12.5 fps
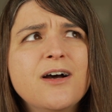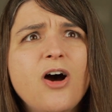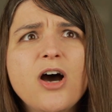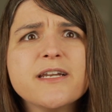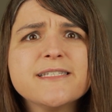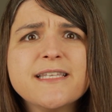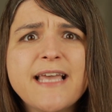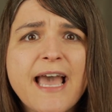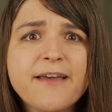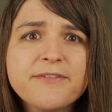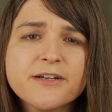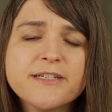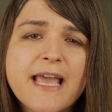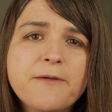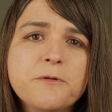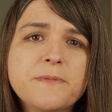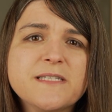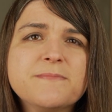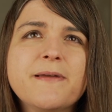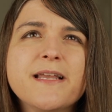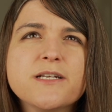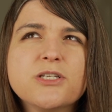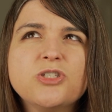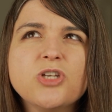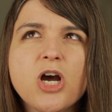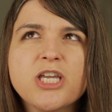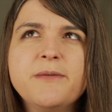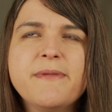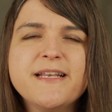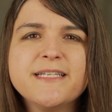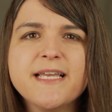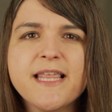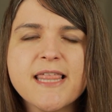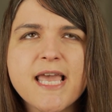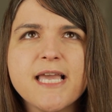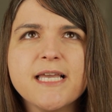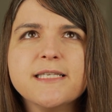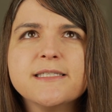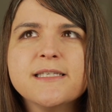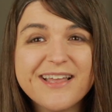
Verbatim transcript: honestly, half your day will be spent documenting things,